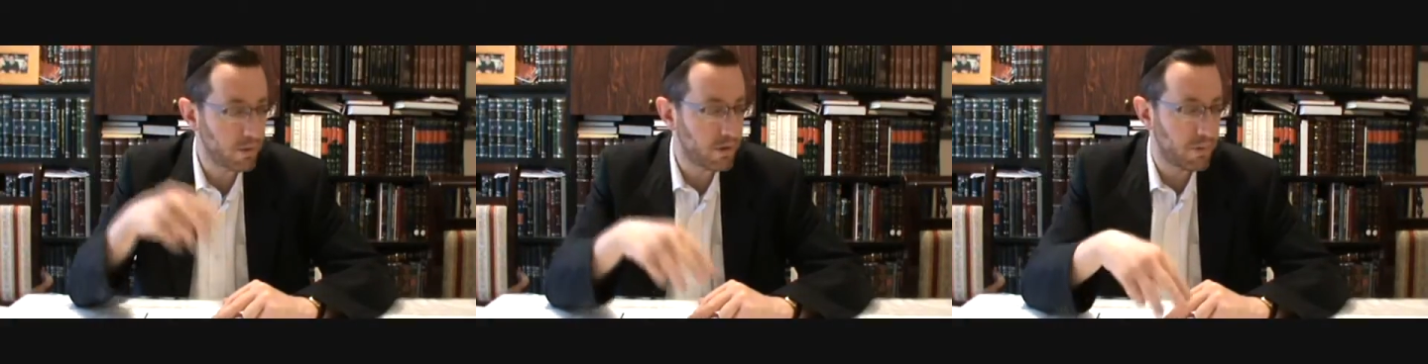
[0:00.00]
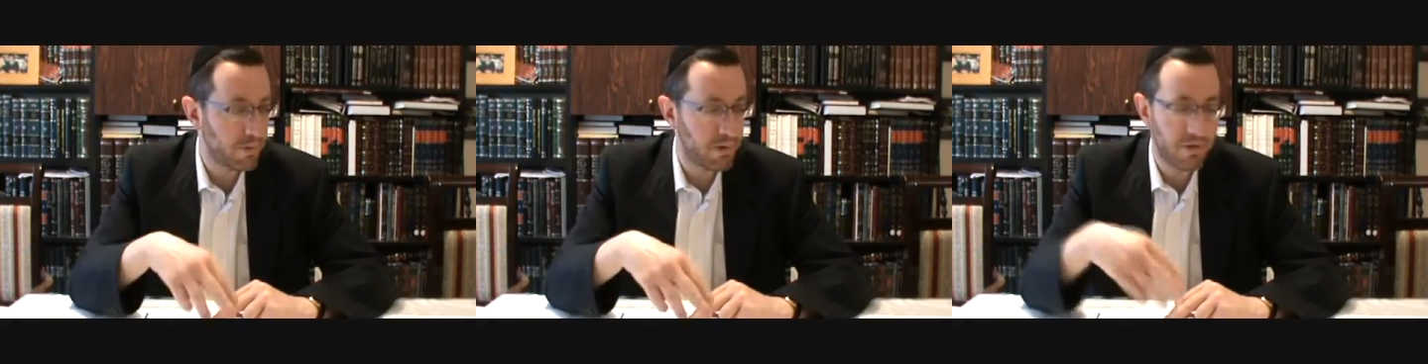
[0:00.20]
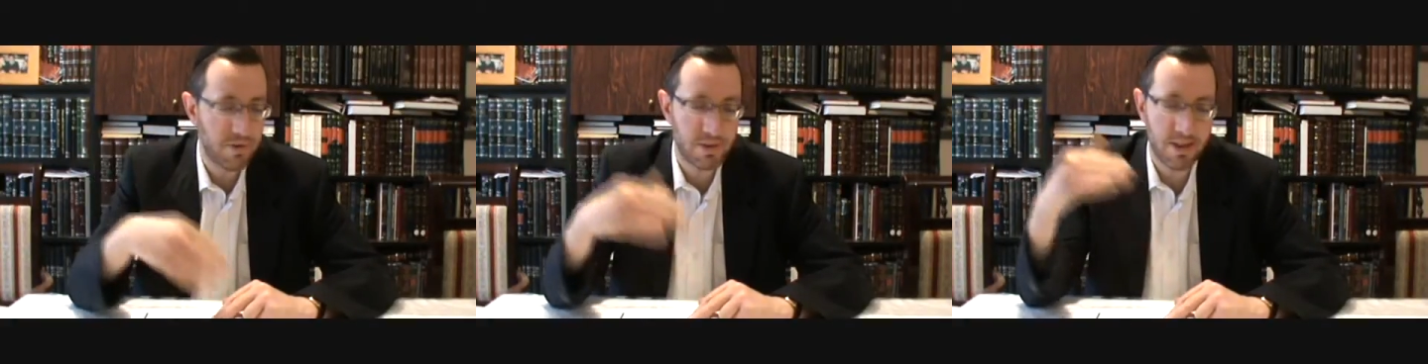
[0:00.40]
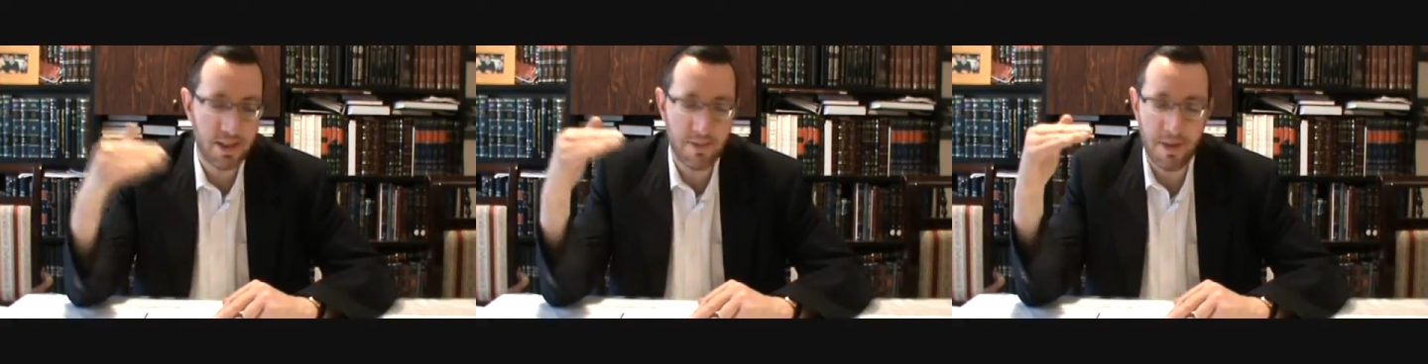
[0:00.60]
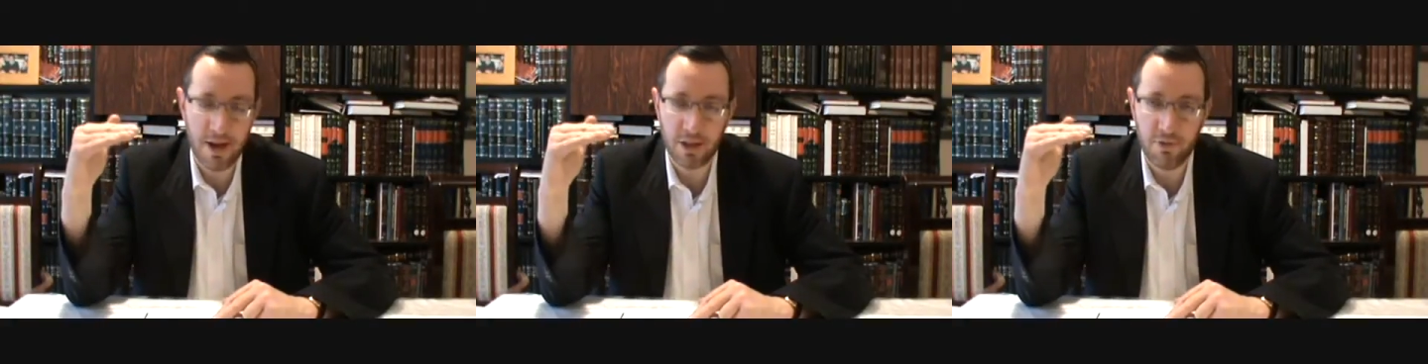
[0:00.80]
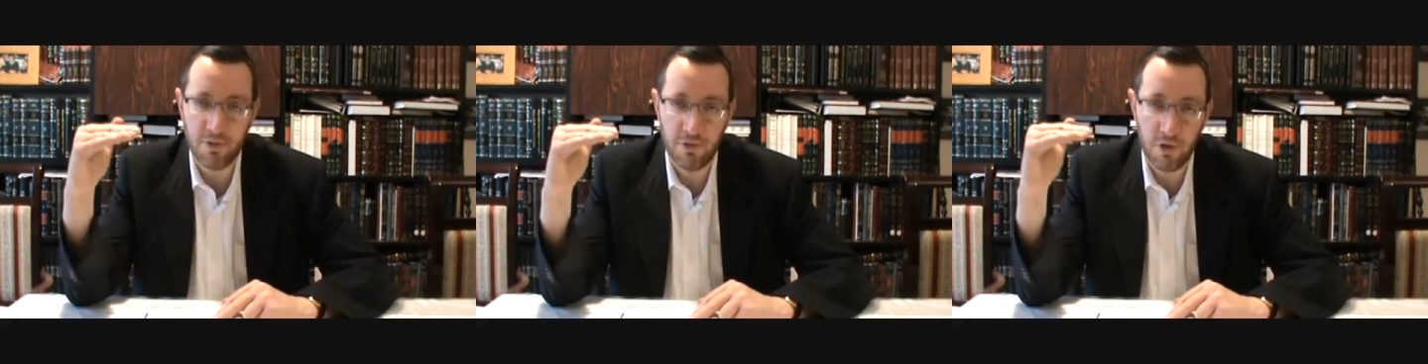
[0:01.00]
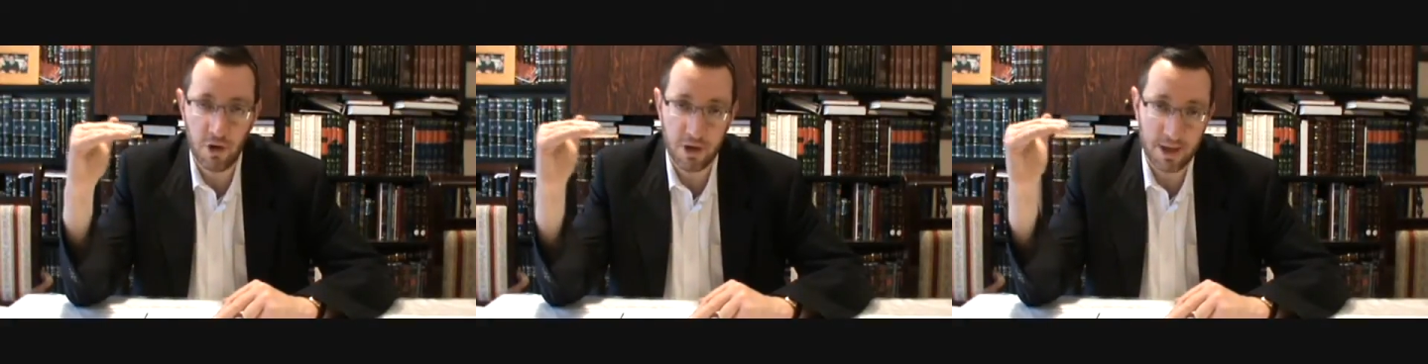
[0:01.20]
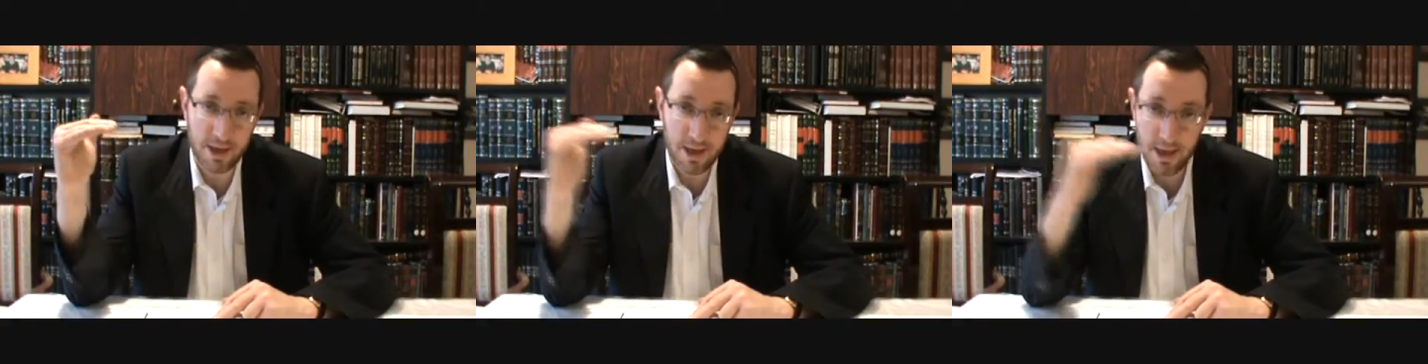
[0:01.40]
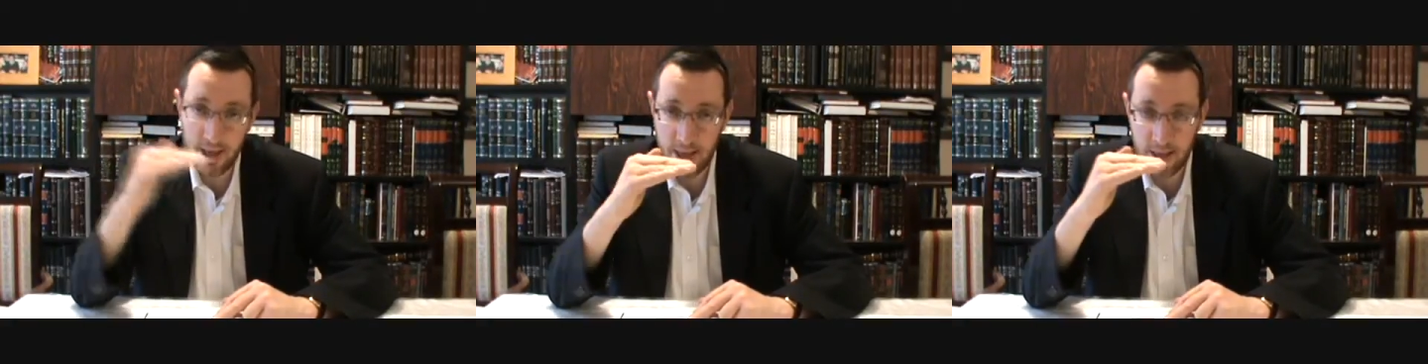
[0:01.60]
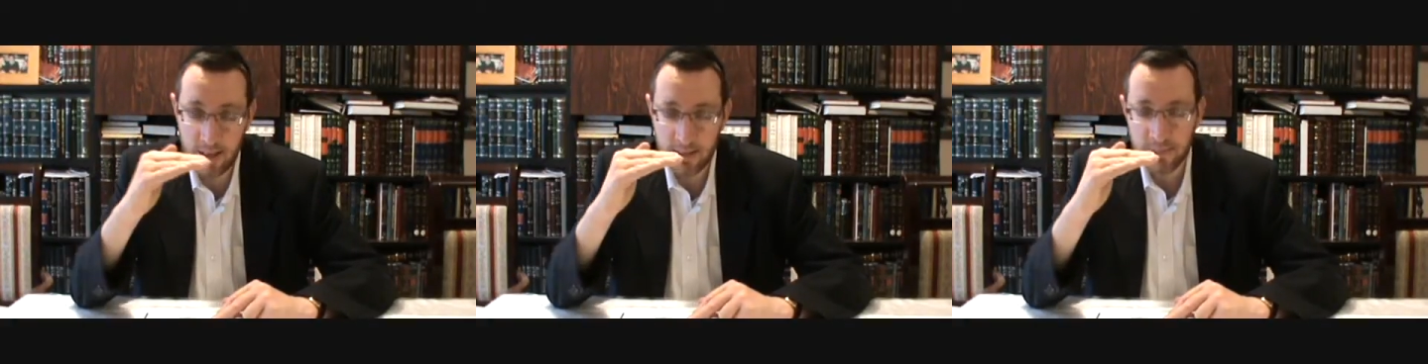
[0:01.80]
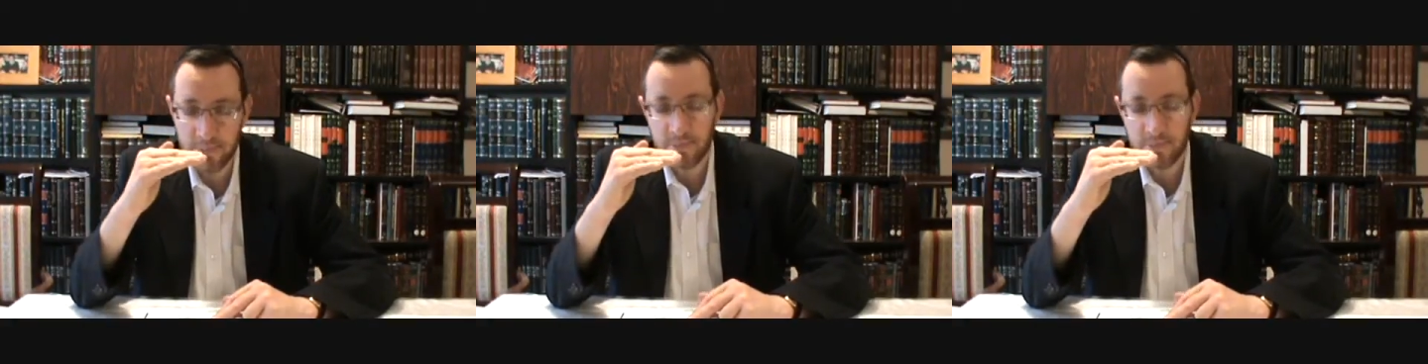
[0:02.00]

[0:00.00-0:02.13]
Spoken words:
also previously, imagine if you've got a key